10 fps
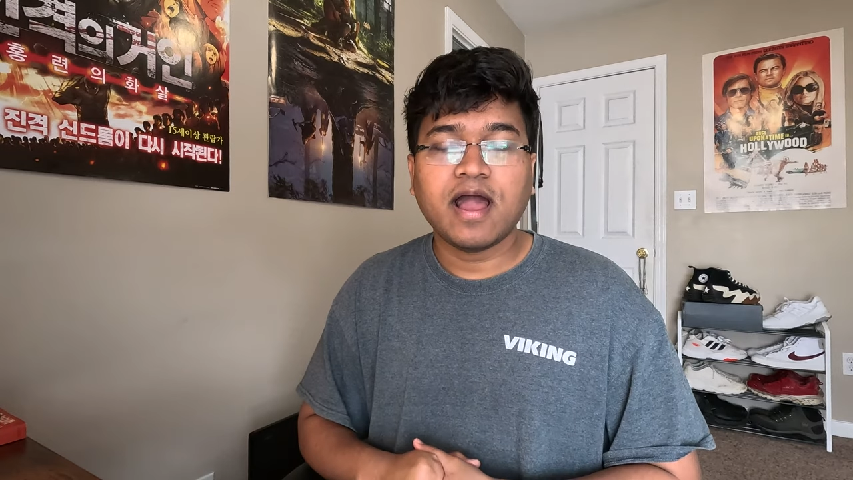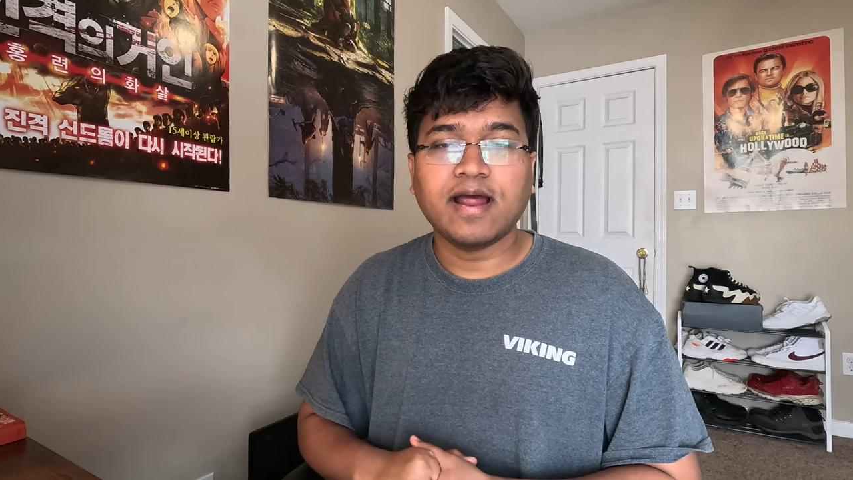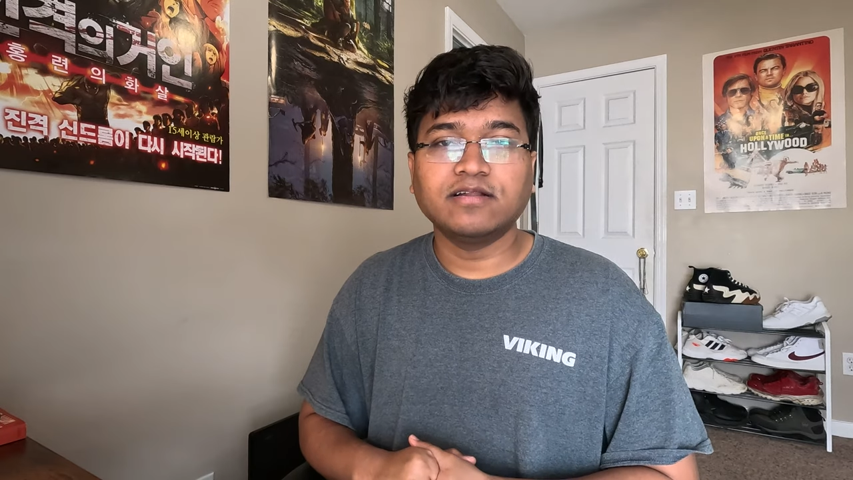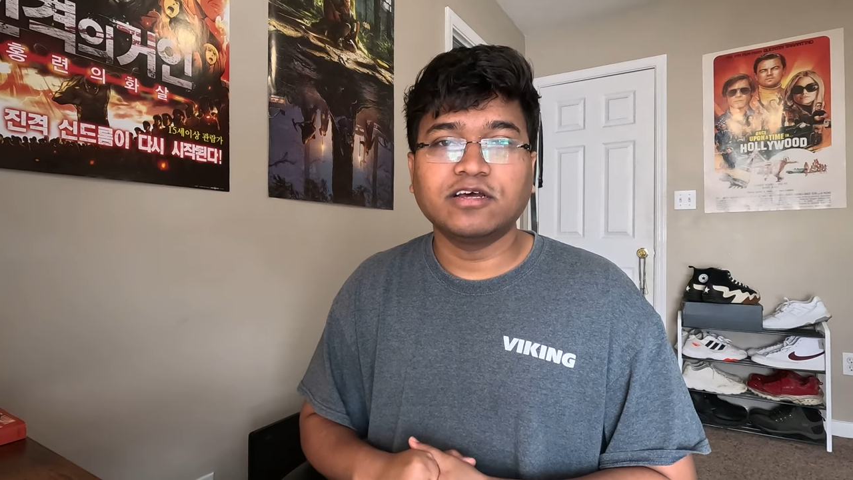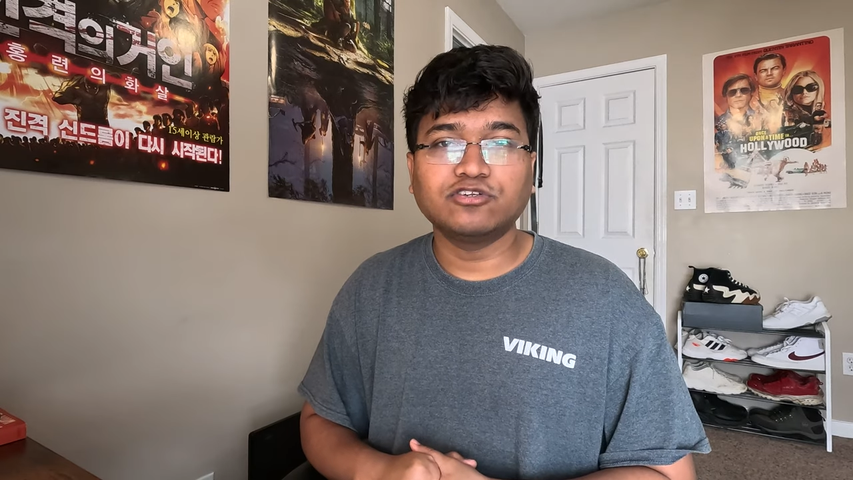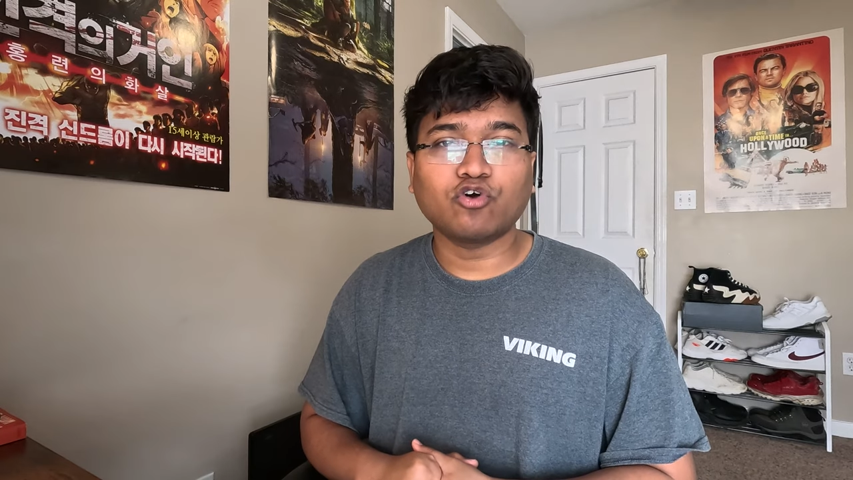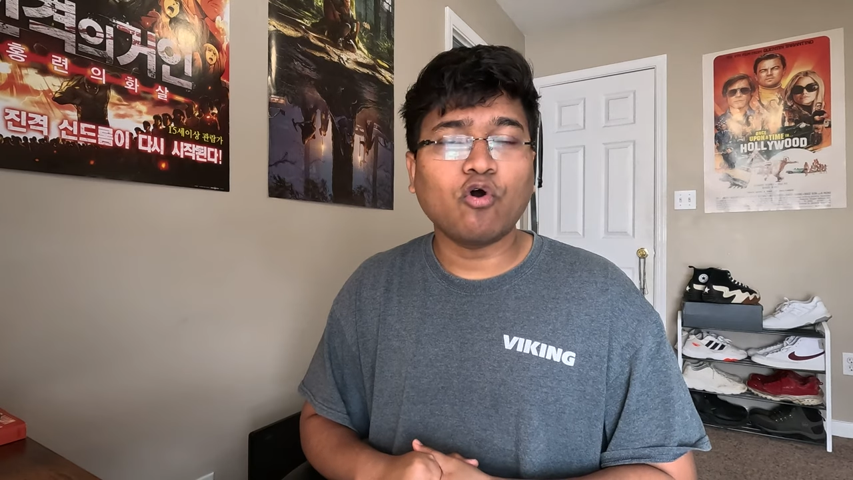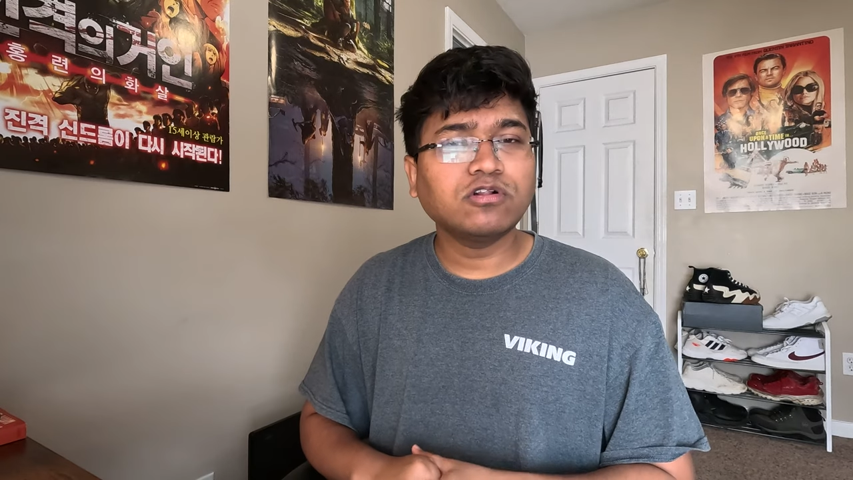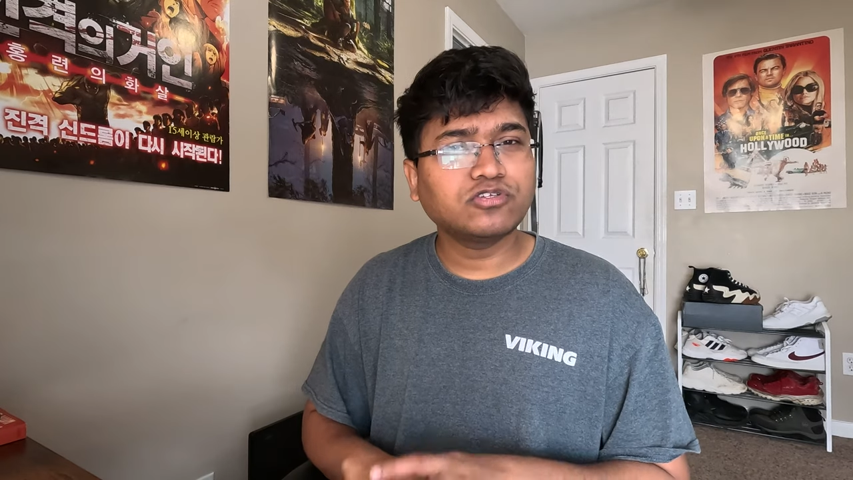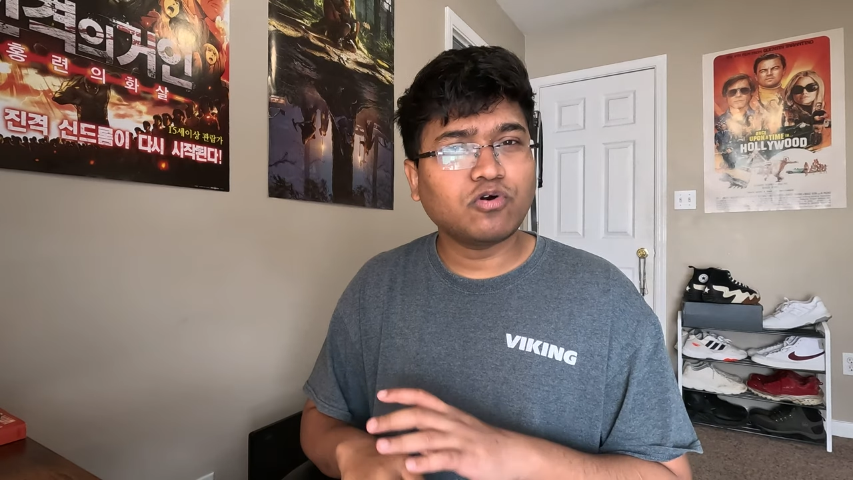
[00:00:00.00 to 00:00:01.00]
And there is
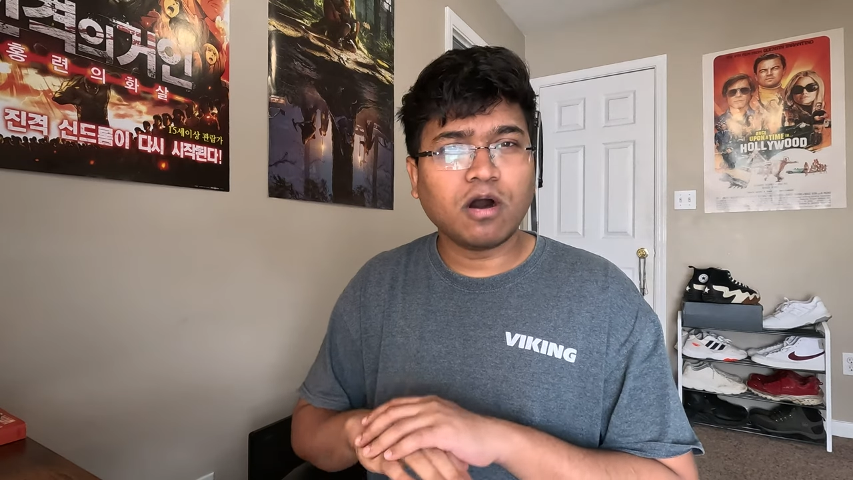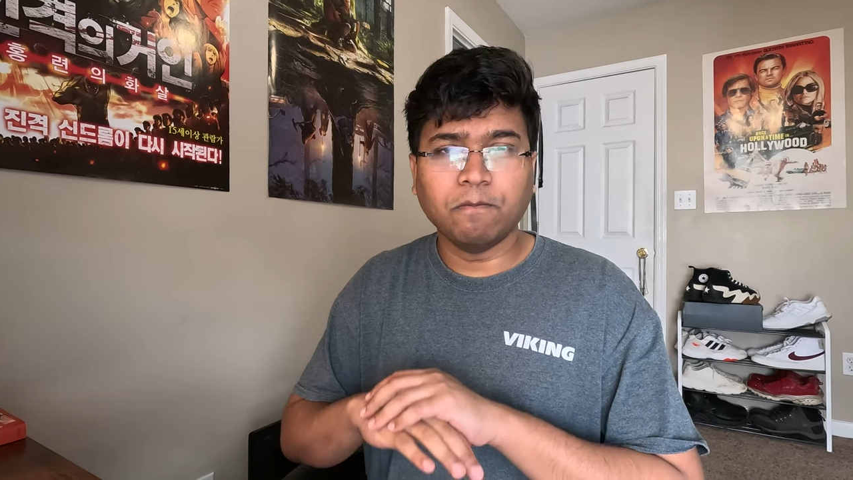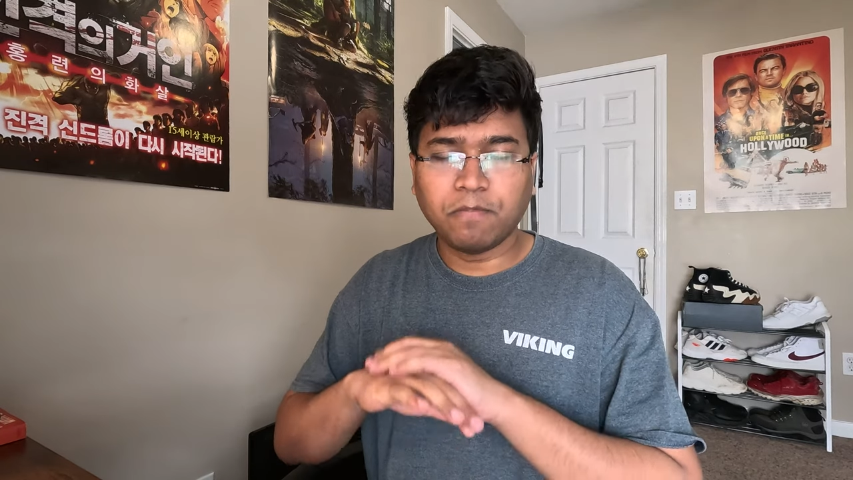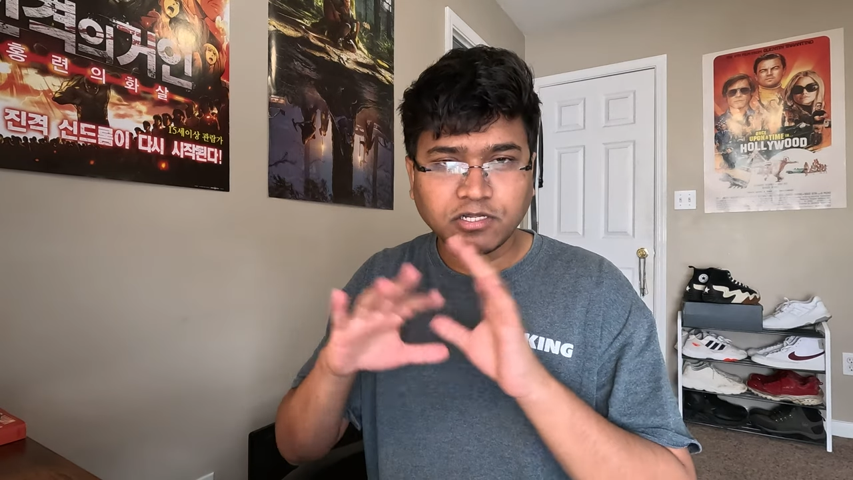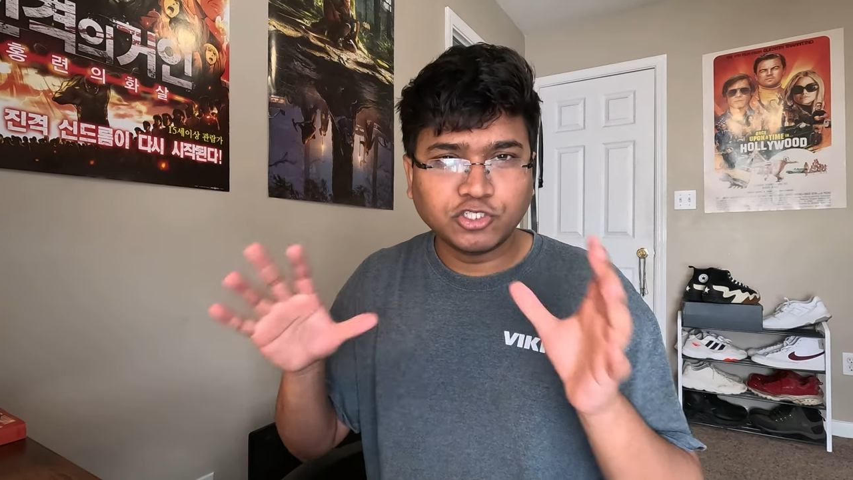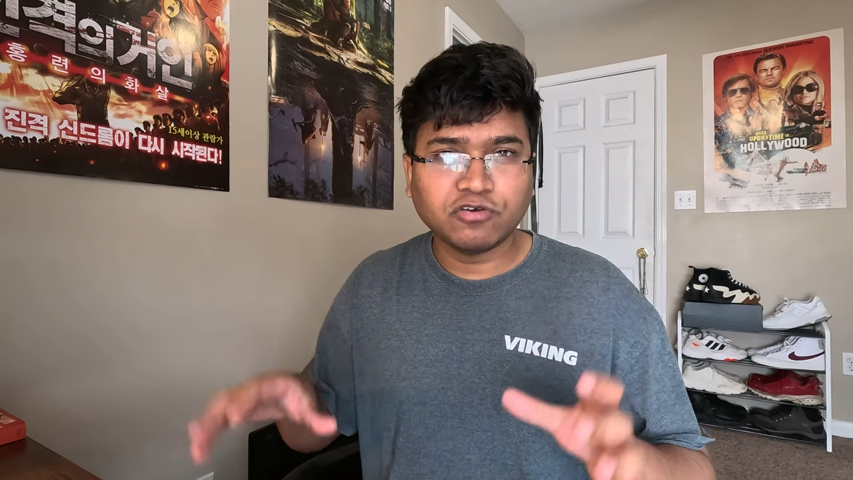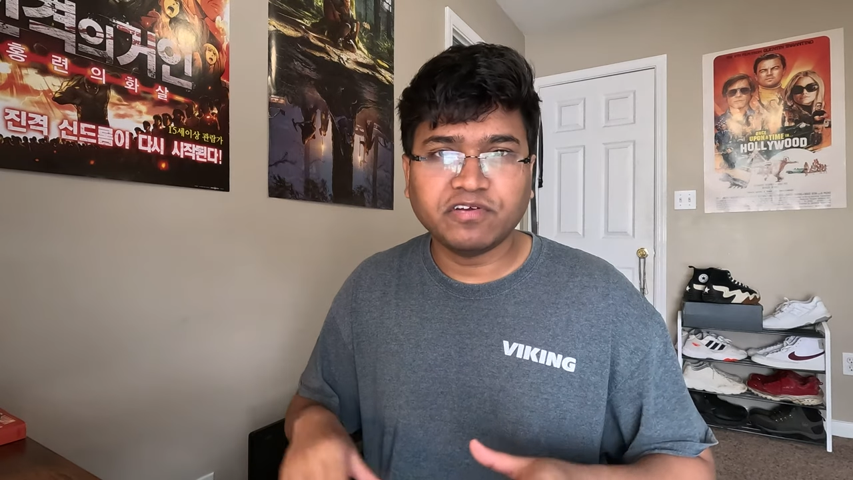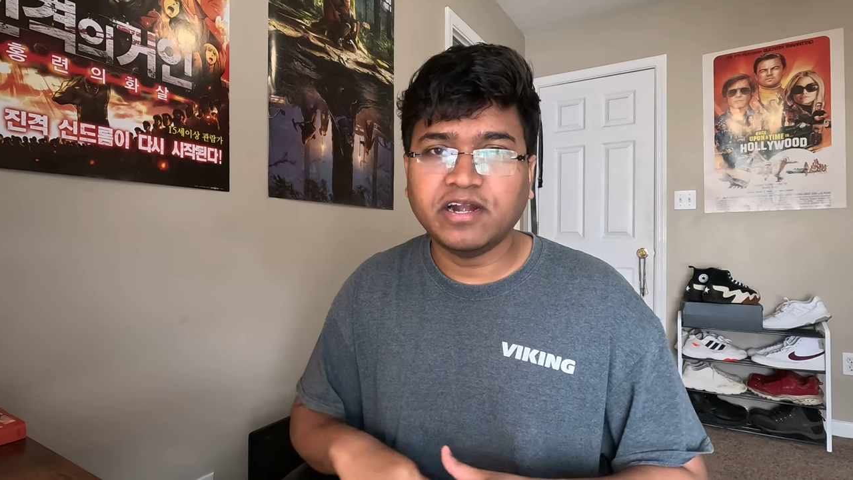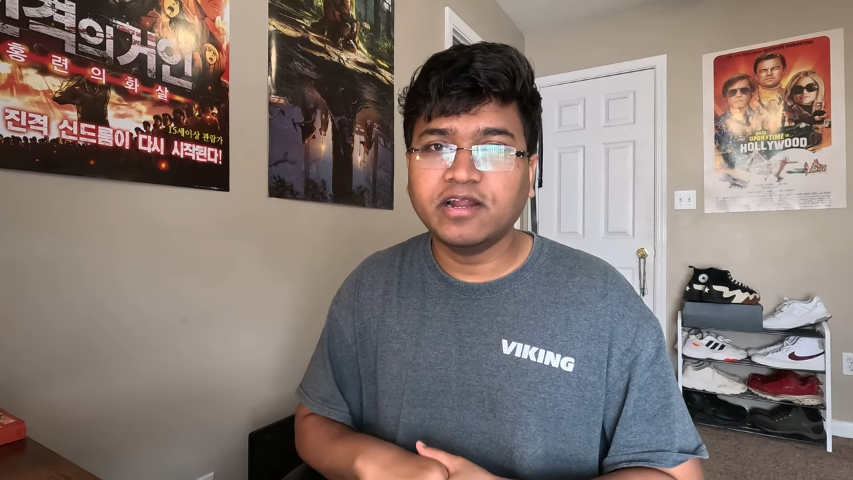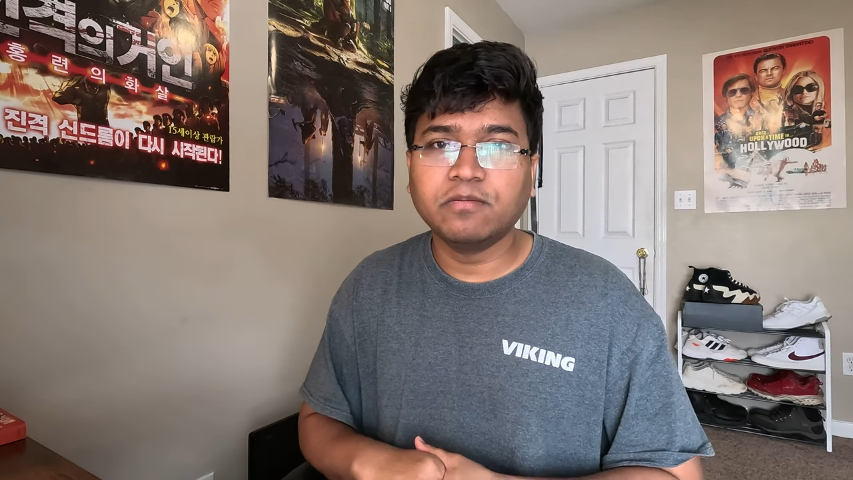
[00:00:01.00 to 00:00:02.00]
also a bunch
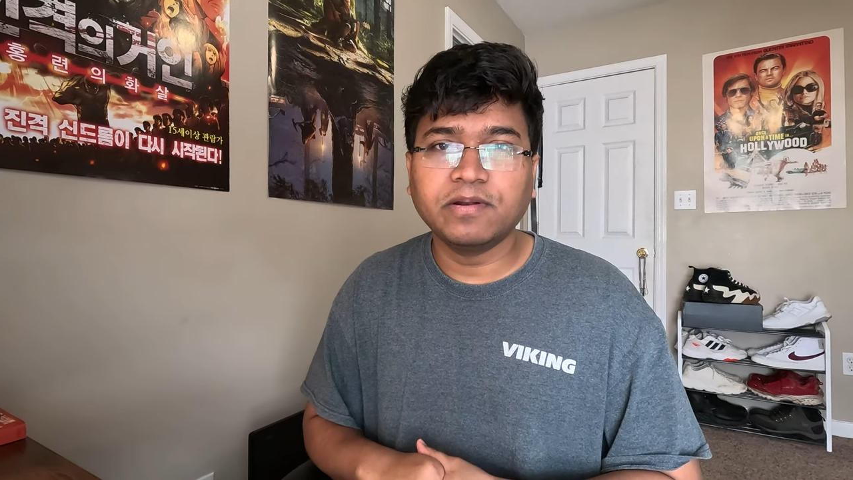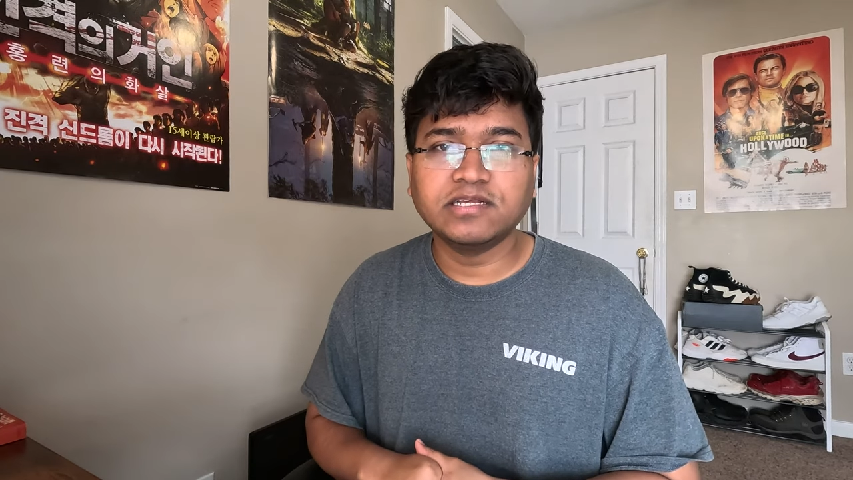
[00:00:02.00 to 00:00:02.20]
of Indian